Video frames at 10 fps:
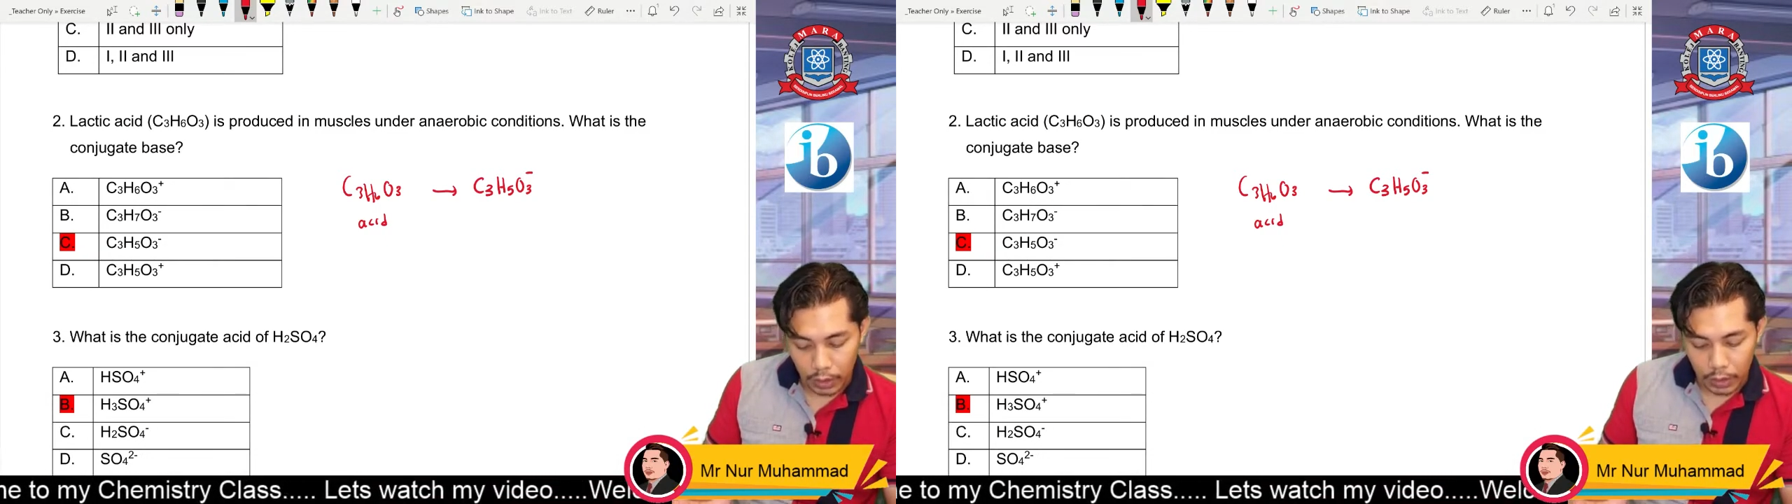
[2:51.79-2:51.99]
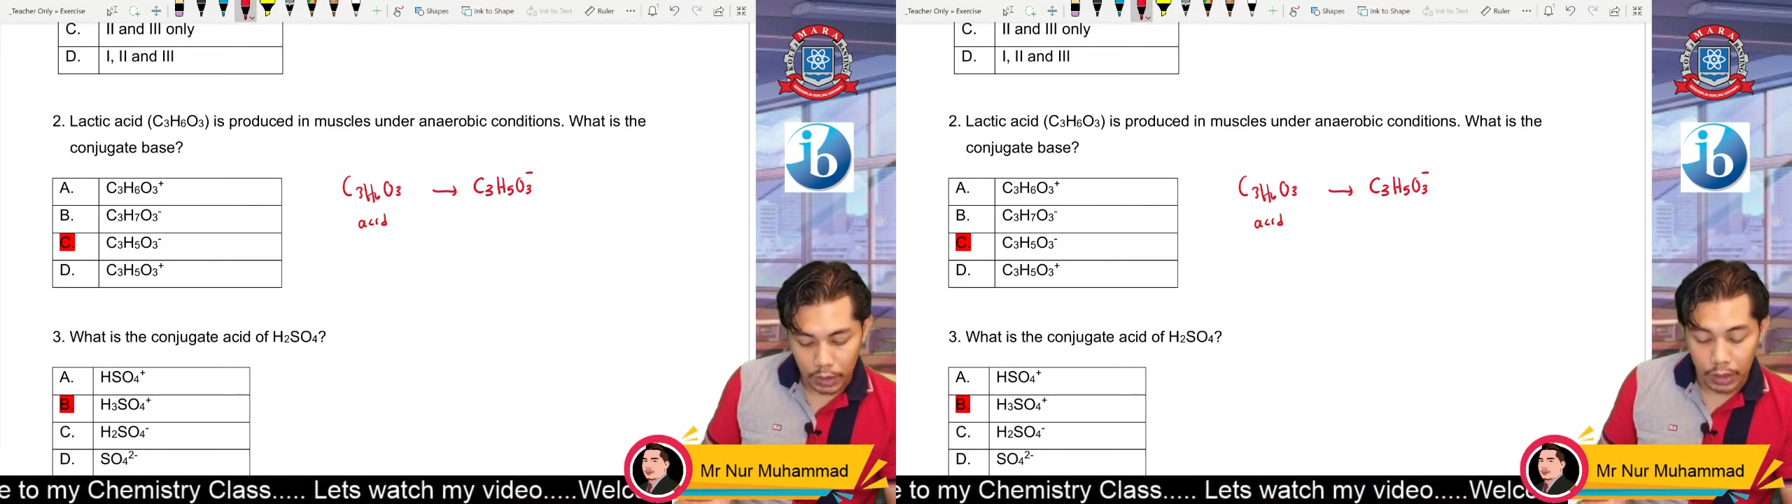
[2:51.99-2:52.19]

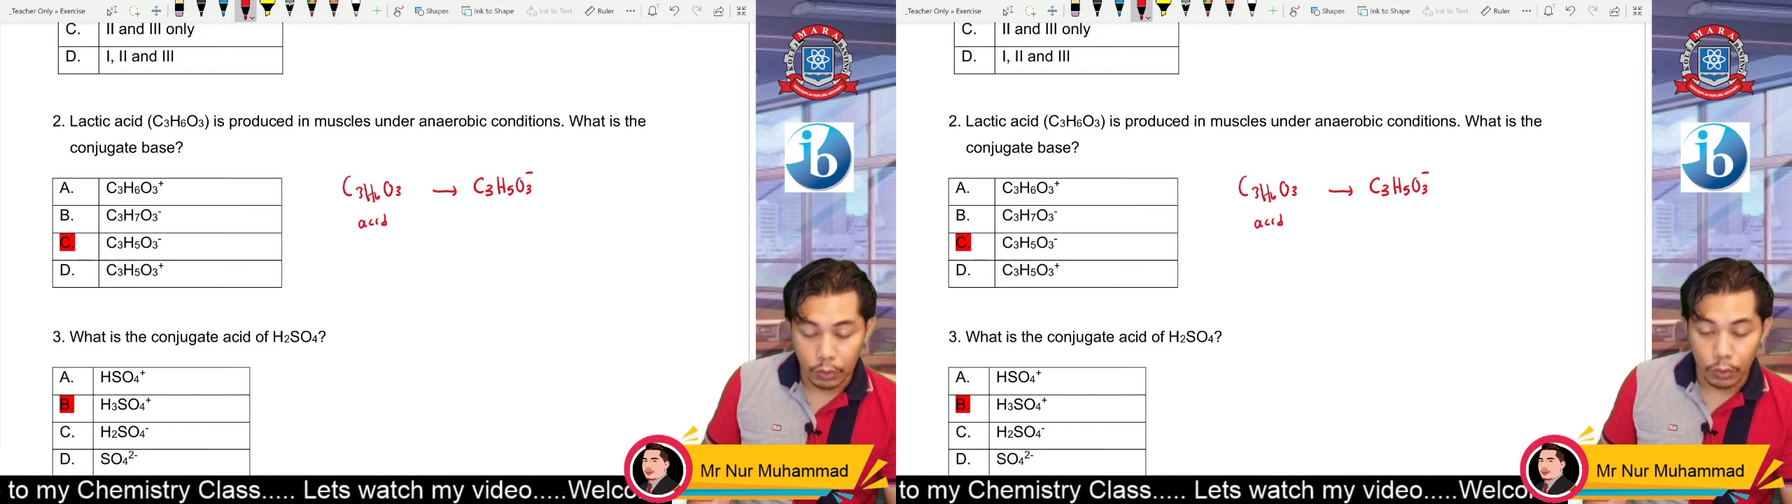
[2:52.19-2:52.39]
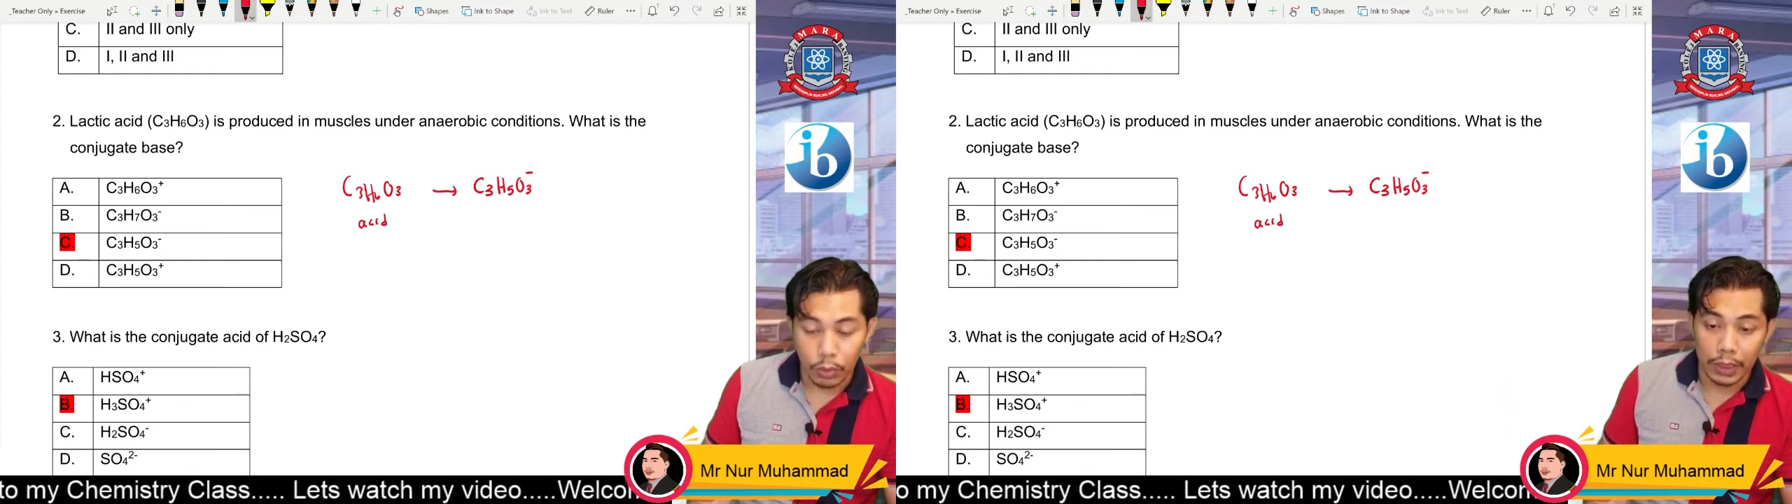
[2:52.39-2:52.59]
it will
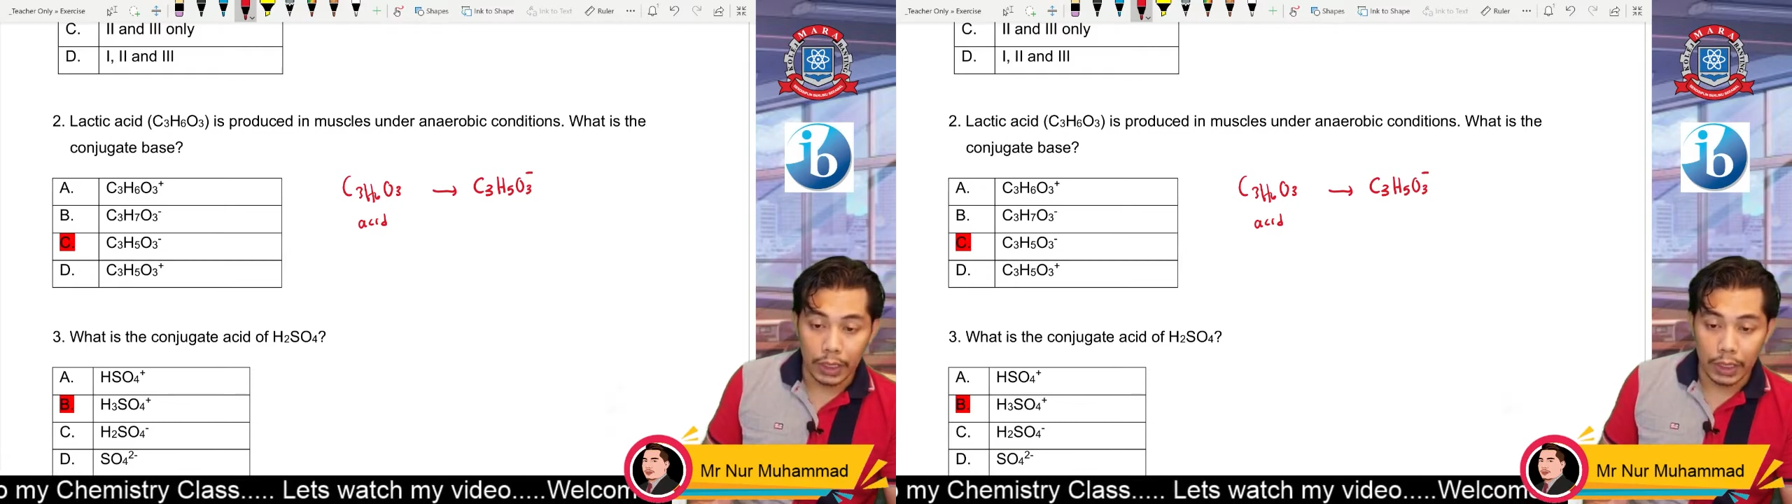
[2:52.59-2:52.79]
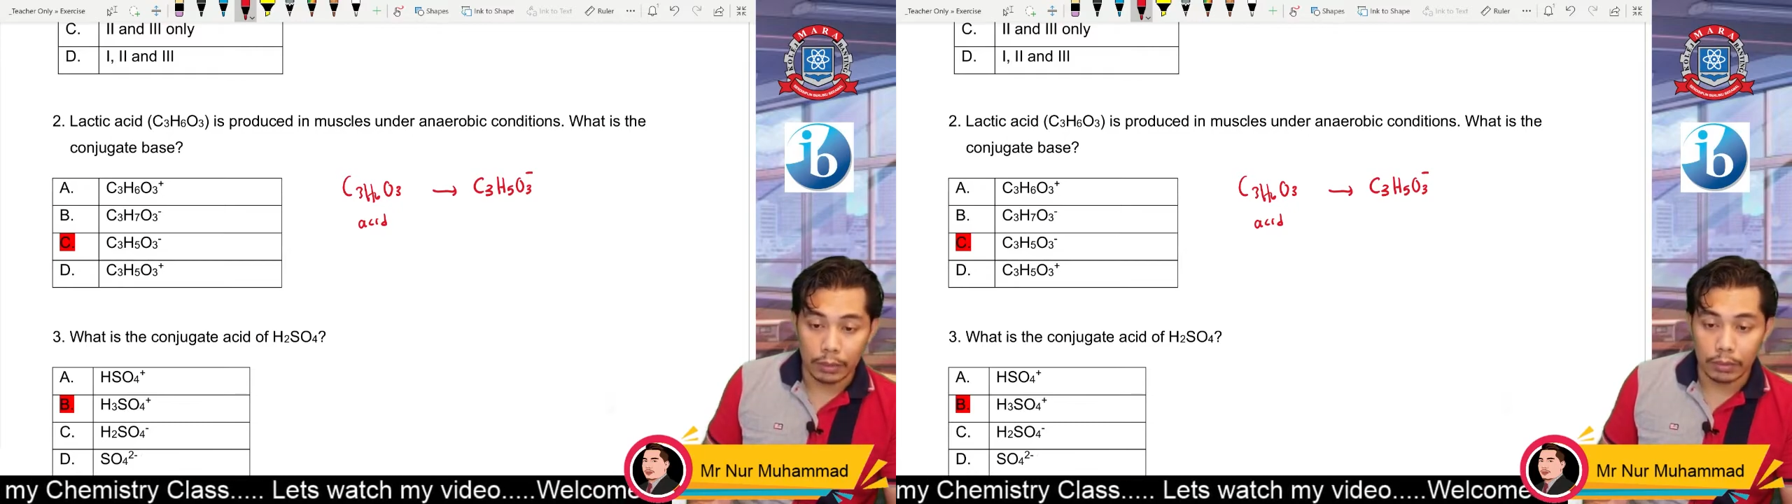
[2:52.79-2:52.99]

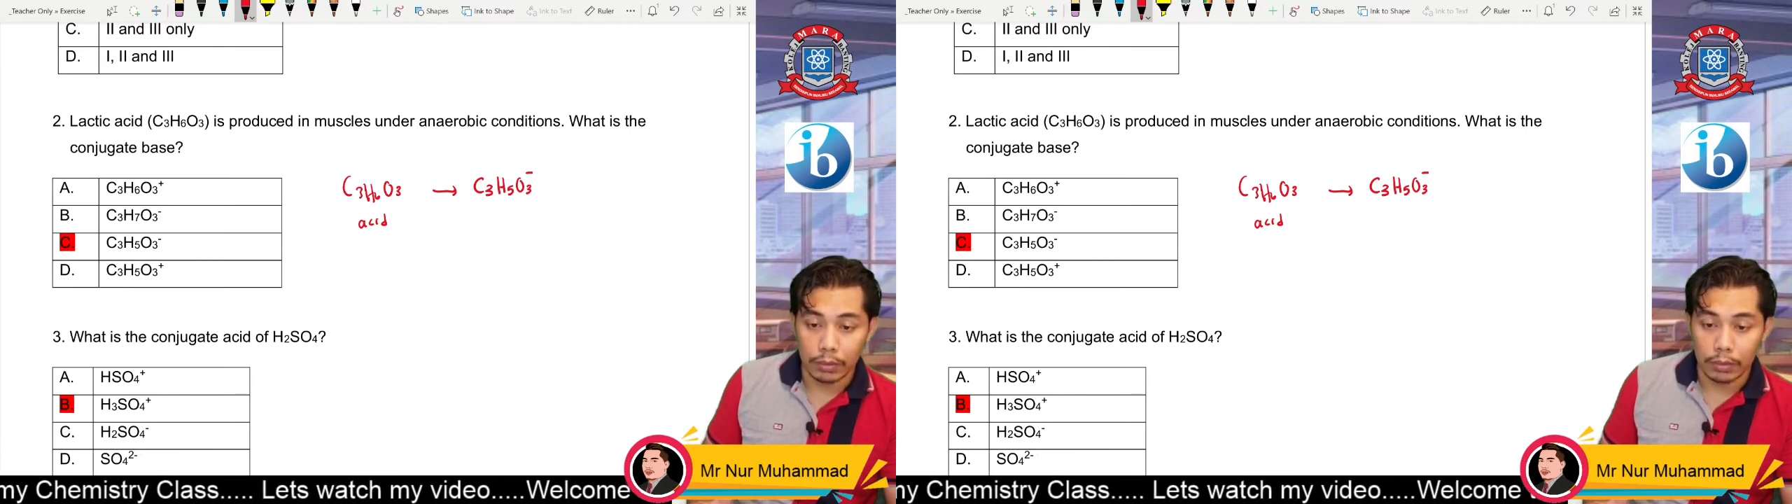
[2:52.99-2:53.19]
become